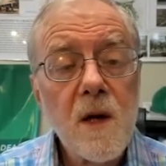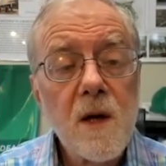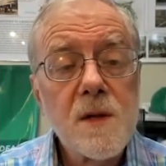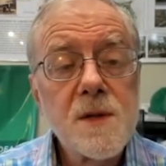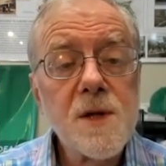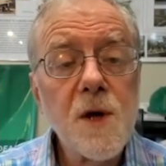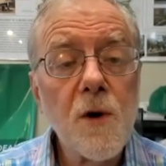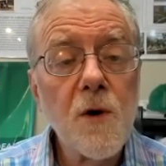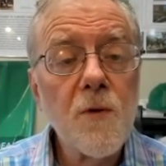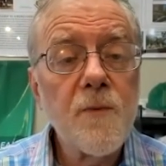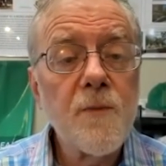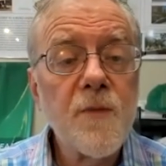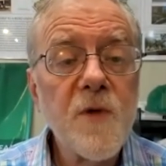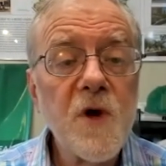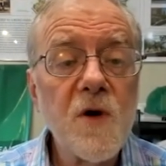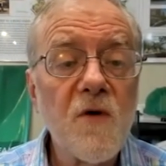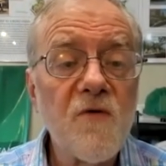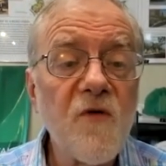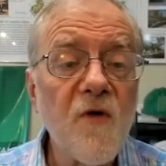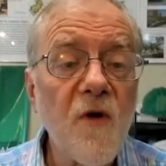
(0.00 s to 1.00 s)
So,
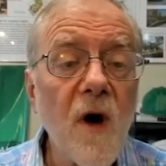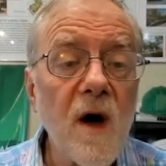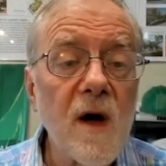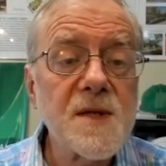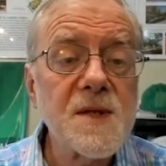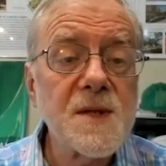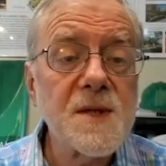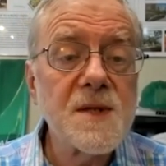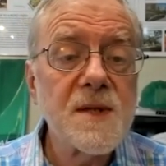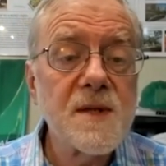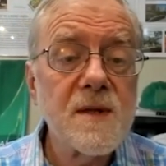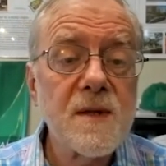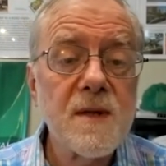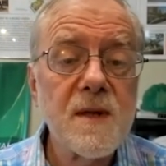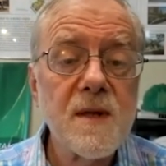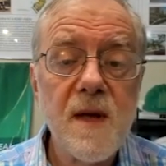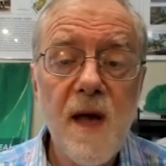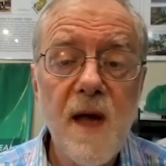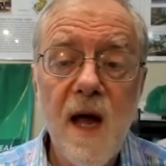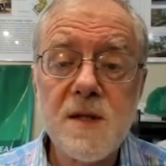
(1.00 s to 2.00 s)
for us,
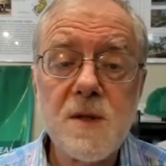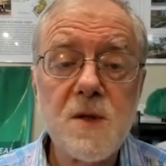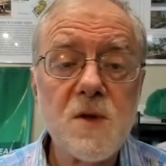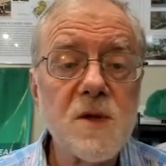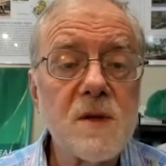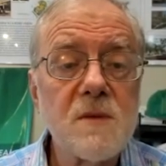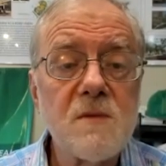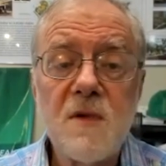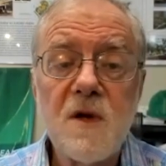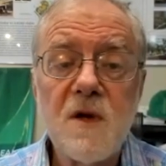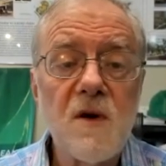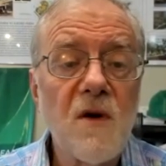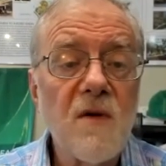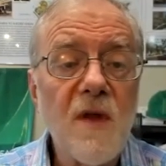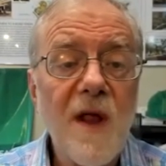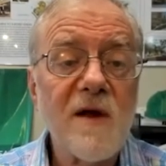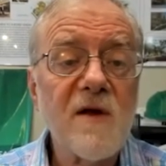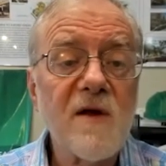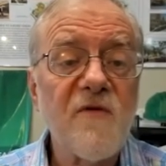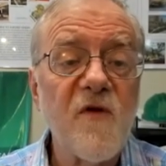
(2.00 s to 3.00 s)
that's,
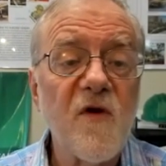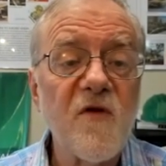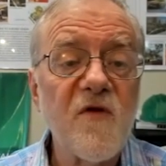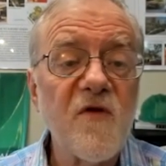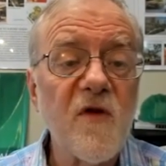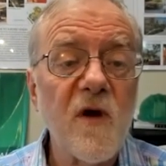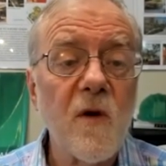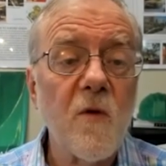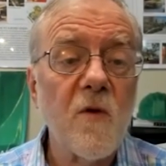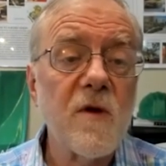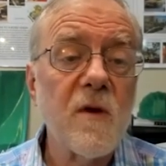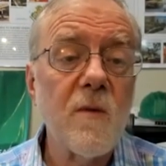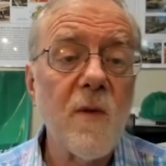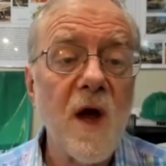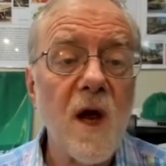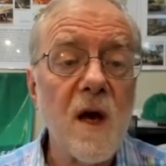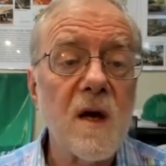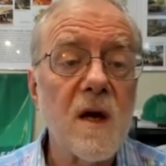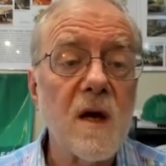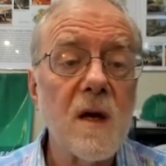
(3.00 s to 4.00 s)
like the first thing we're
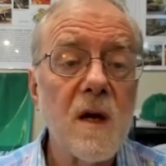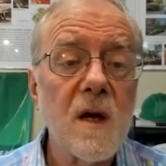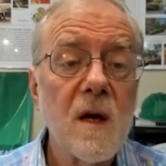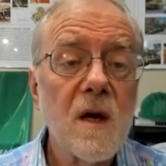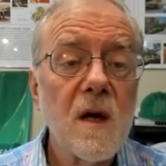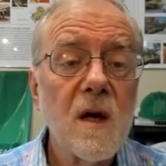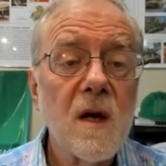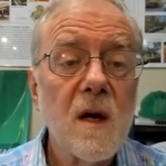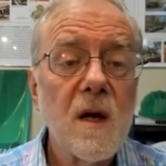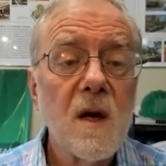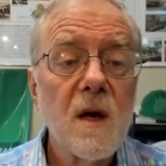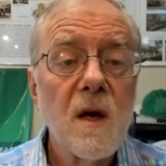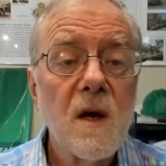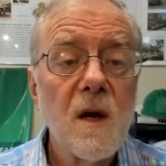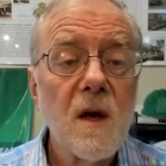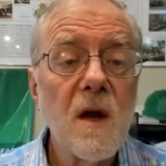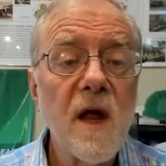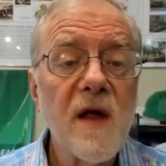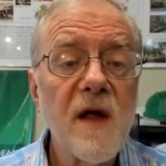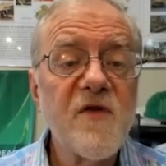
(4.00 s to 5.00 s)
demanding.
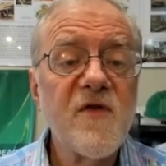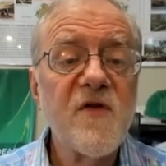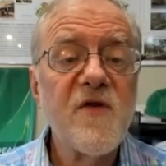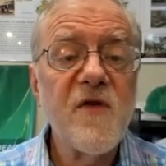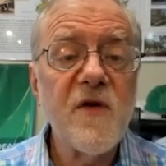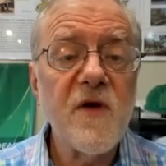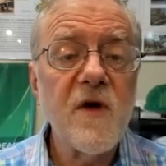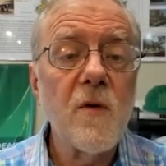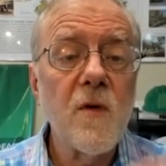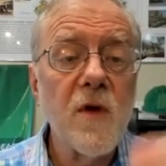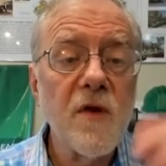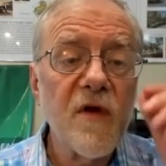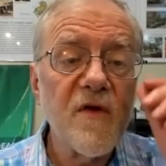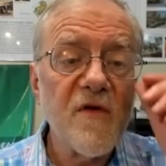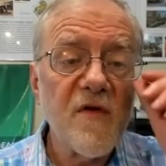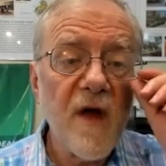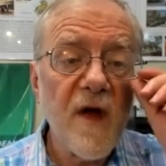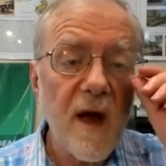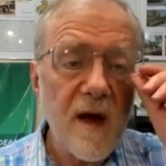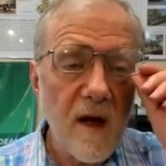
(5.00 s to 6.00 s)
Let's deal with
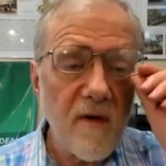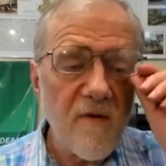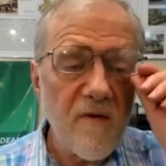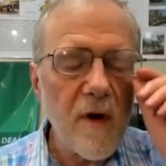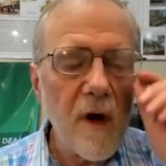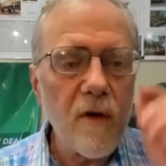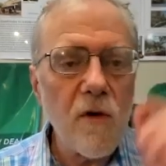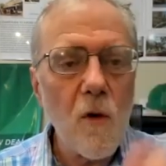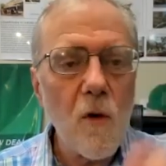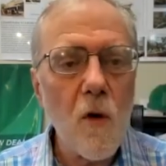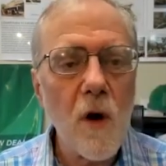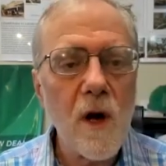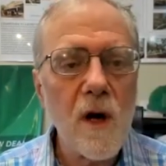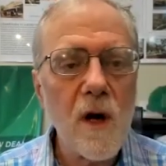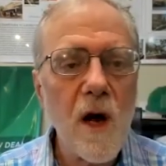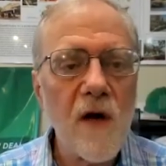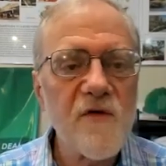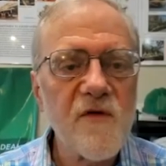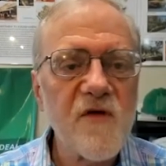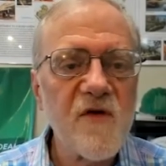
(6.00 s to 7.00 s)
this like every other
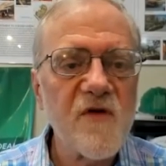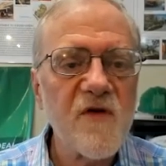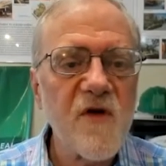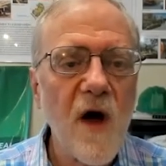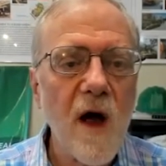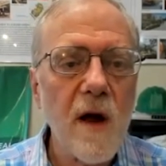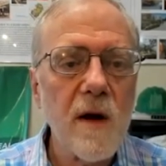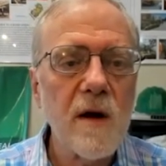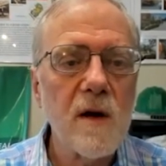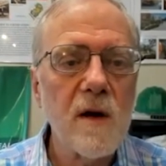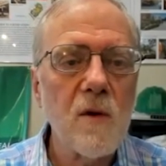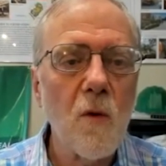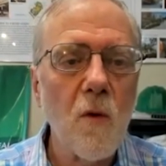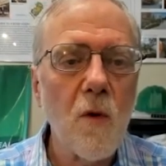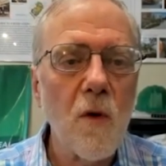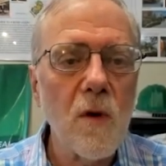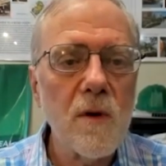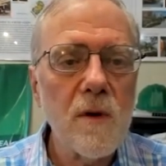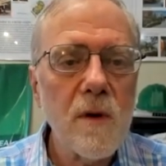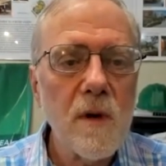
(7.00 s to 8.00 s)
organized society in the world.